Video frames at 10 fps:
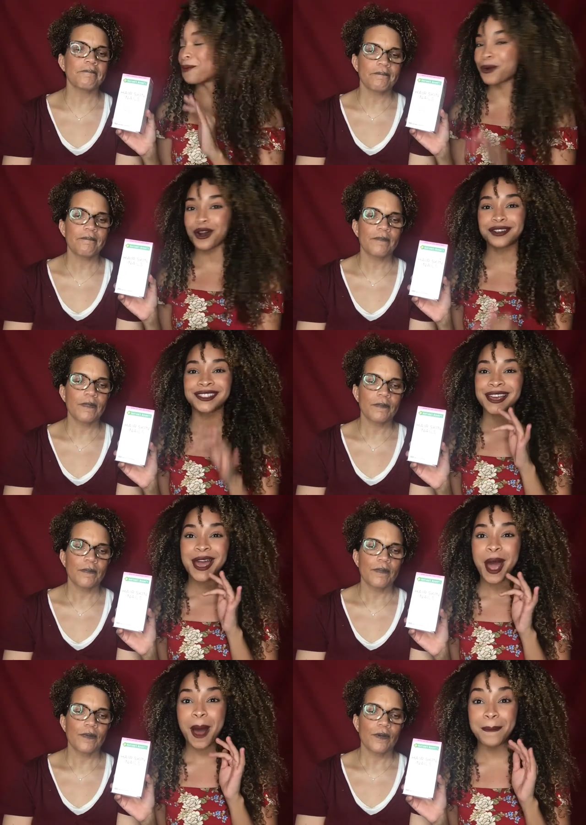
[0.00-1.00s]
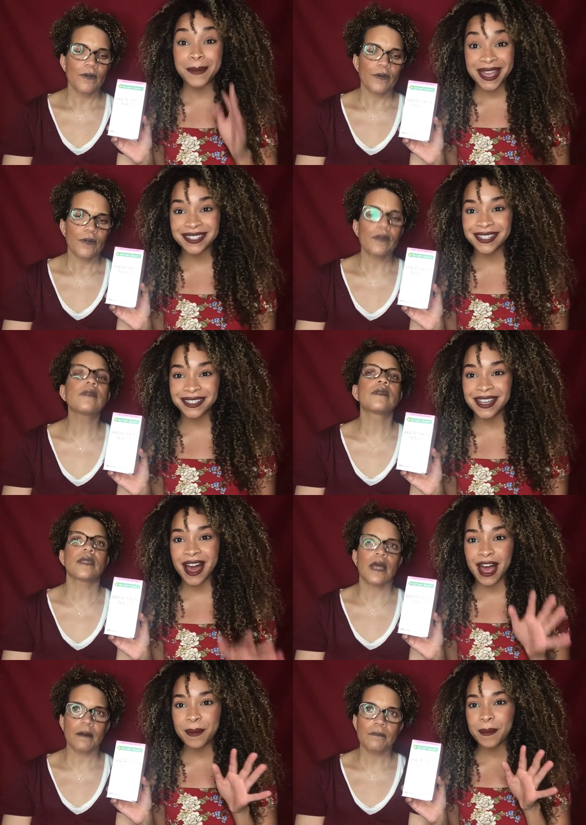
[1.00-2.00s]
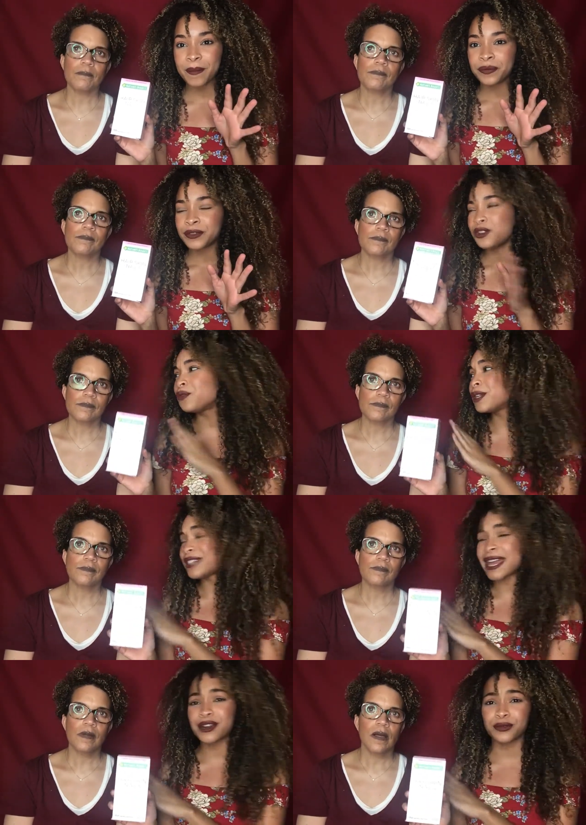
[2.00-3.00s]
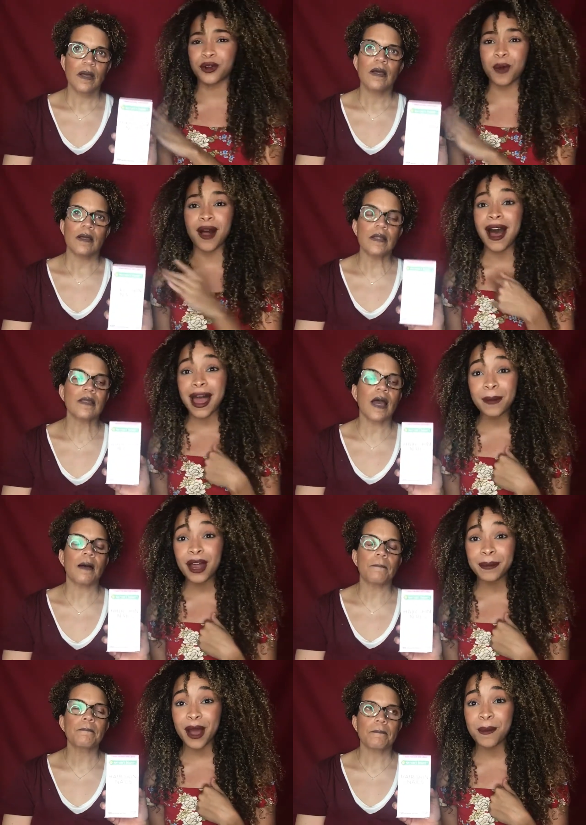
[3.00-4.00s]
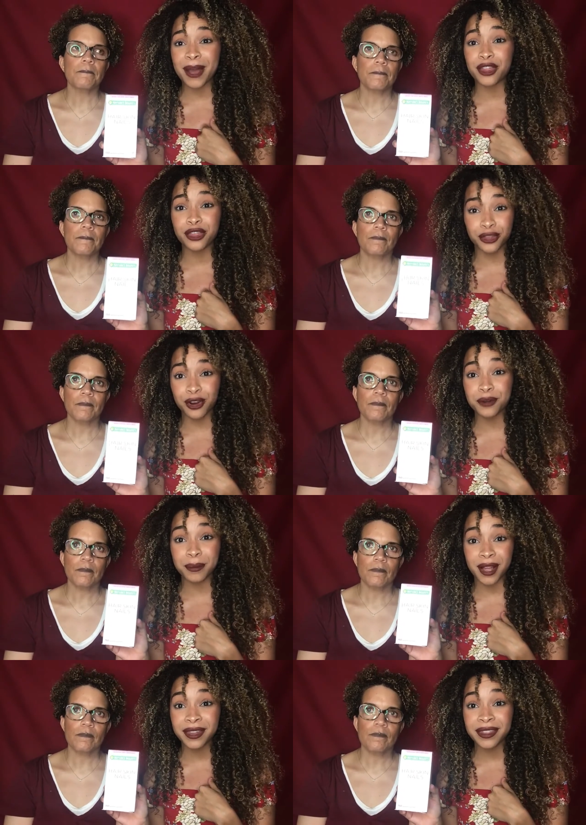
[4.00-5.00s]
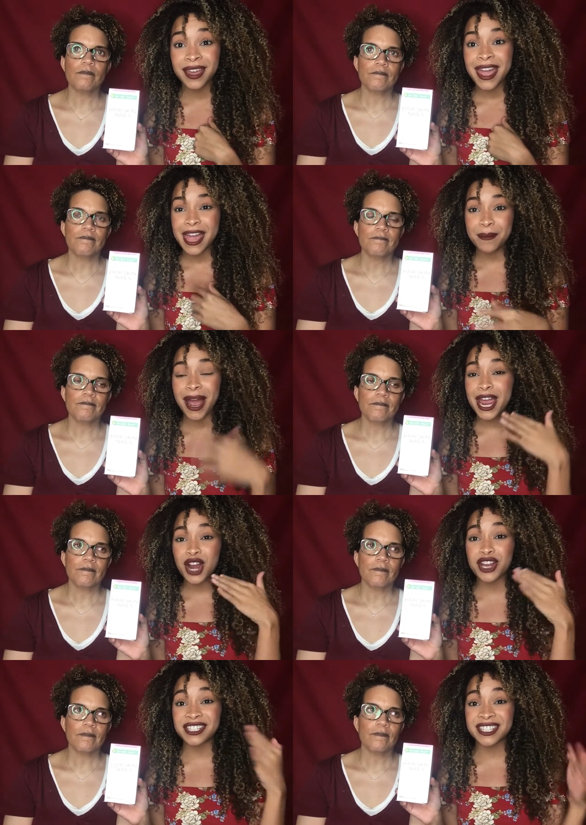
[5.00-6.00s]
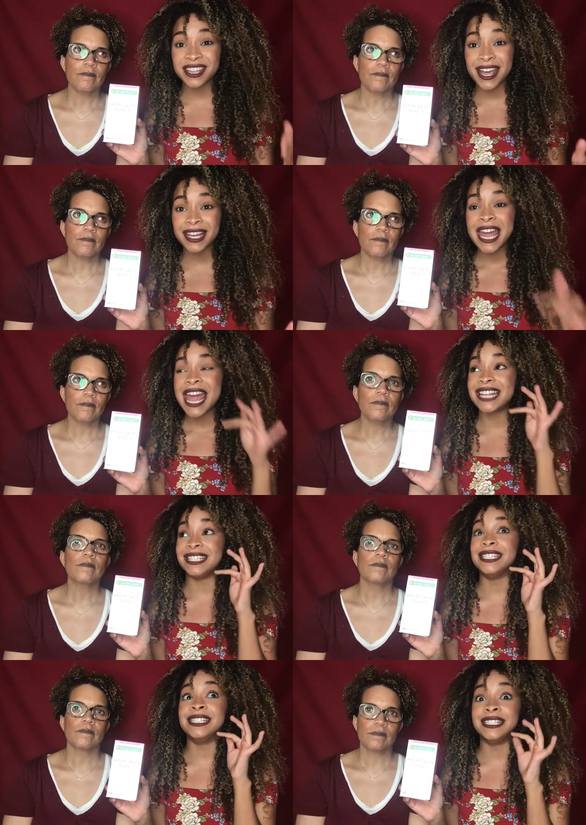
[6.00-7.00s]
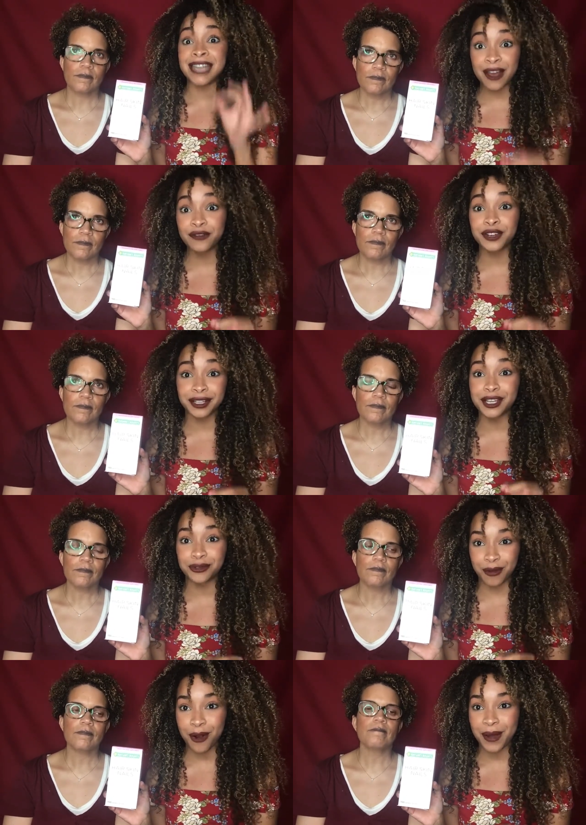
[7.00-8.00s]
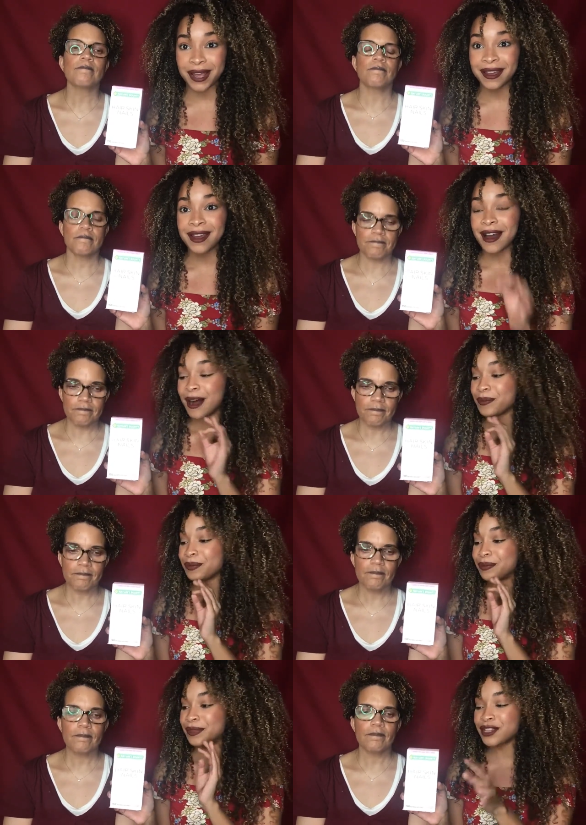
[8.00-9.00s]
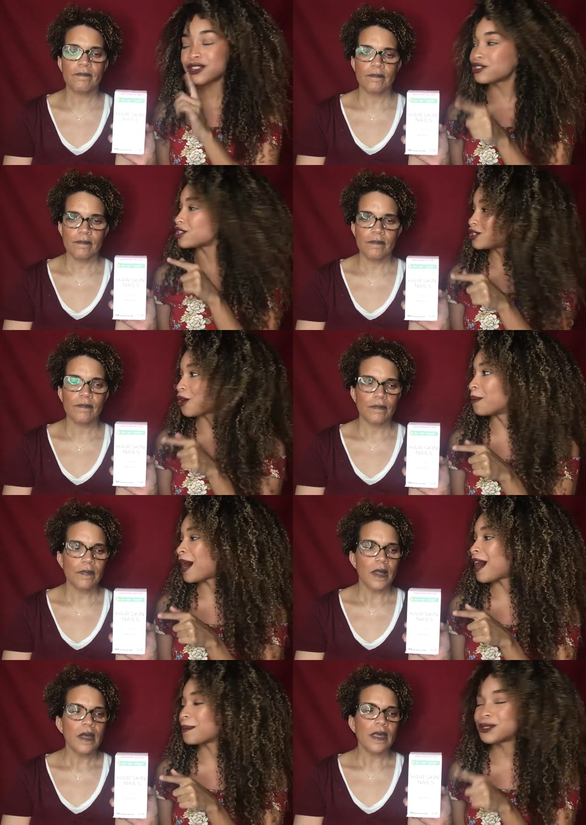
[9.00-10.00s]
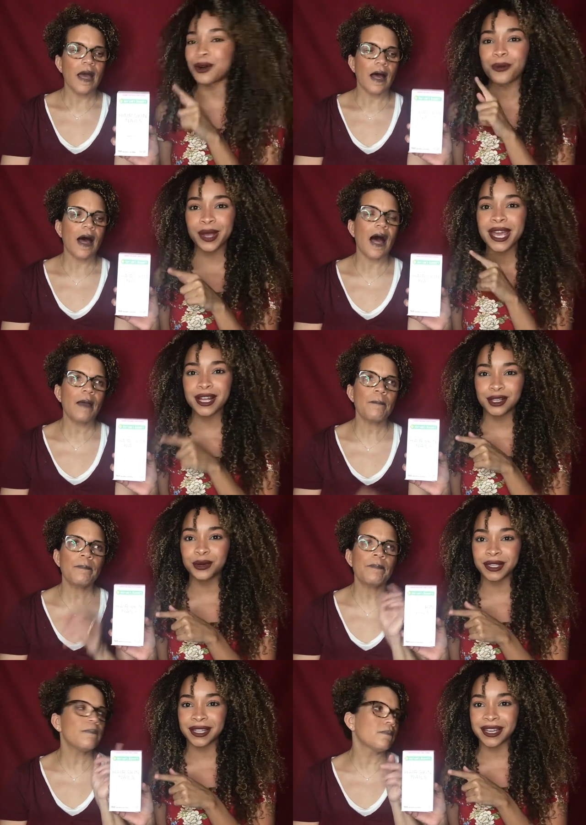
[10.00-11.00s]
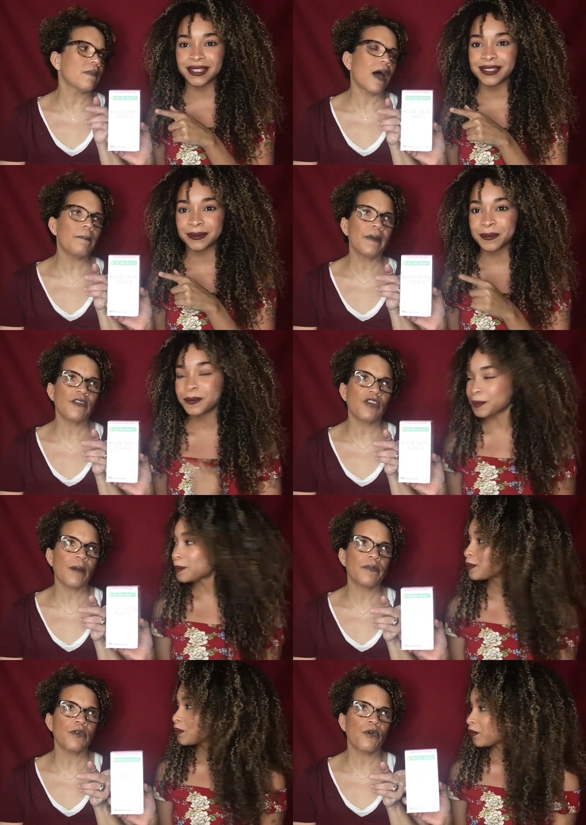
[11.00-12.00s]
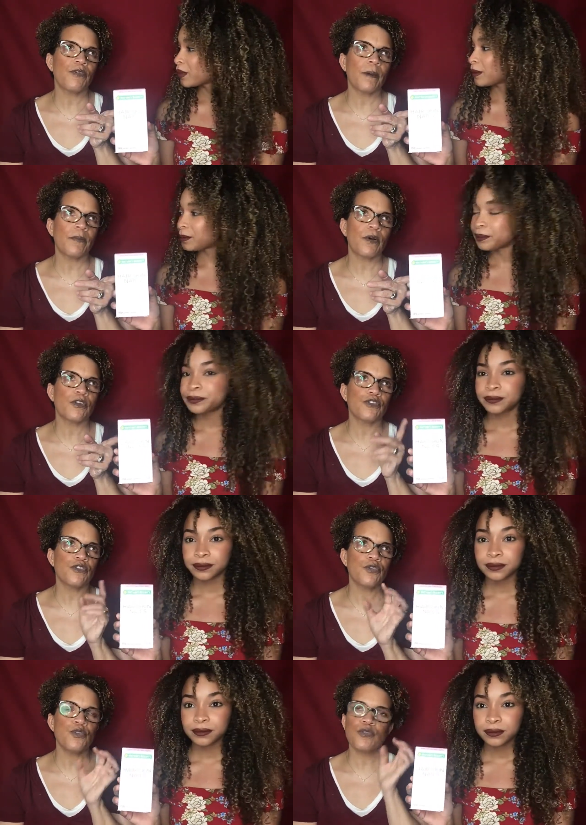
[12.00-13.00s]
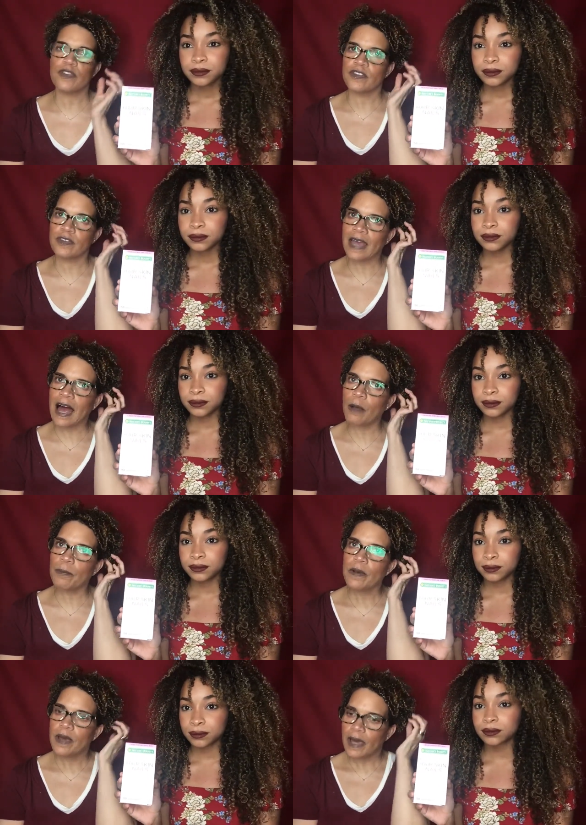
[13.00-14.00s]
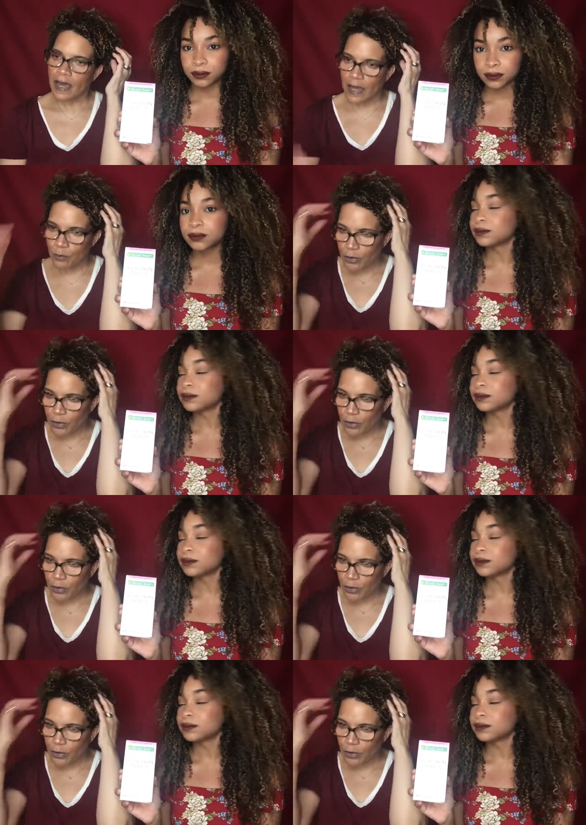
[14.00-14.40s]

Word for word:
Speaker 1: works amazingly. Yeah. I'm you've been taking it for a while. I'm yeah. on about my third month, and my hair is thick. It's definitely growing. Mm-hmm. Um, these are just so bomb. Yeah, so we I, included this. I big chopped in November to the scalp, and